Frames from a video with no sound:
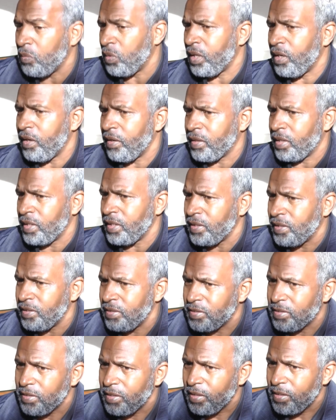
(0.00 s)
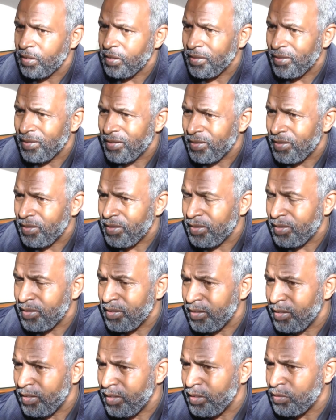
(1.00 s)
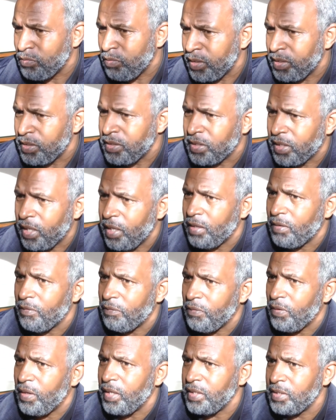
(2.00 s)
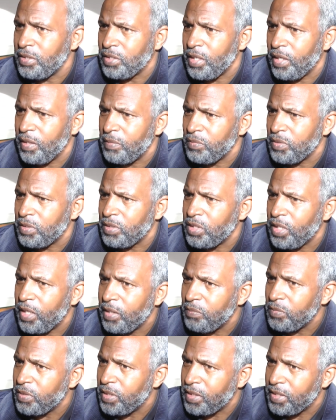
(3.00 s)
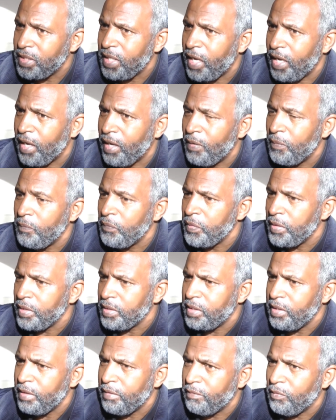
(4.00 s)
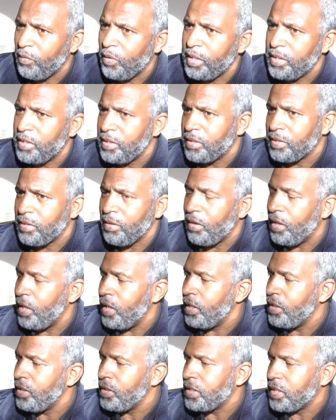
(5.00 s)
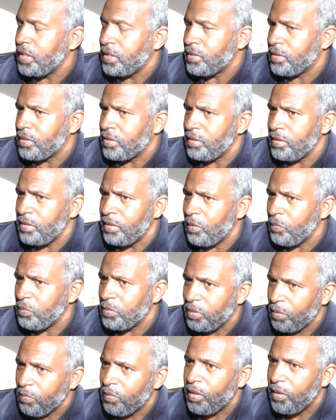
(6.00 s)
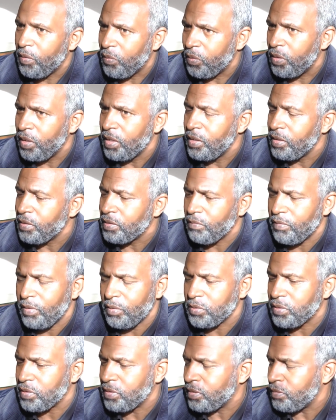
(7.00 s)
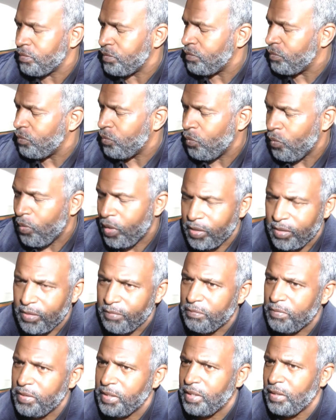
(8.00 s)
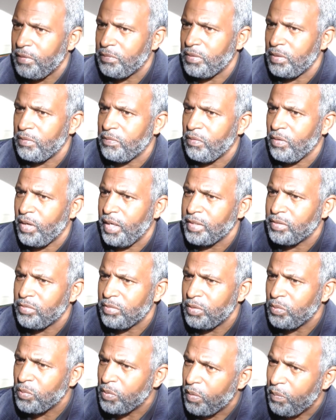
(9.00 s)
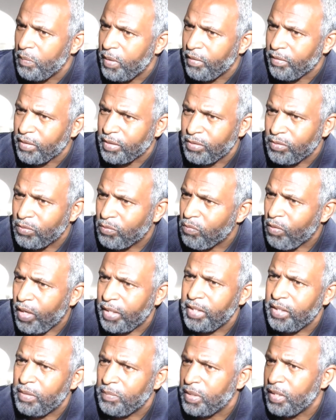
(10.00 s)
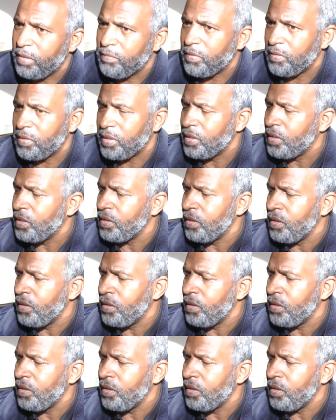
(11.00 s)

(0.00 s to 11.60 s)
What I think is, he's running scared of fighting James. James is now the avoided guy. This, you know, Darrell's a wonderfully gifted fighter, and all the Americans rate him and everything.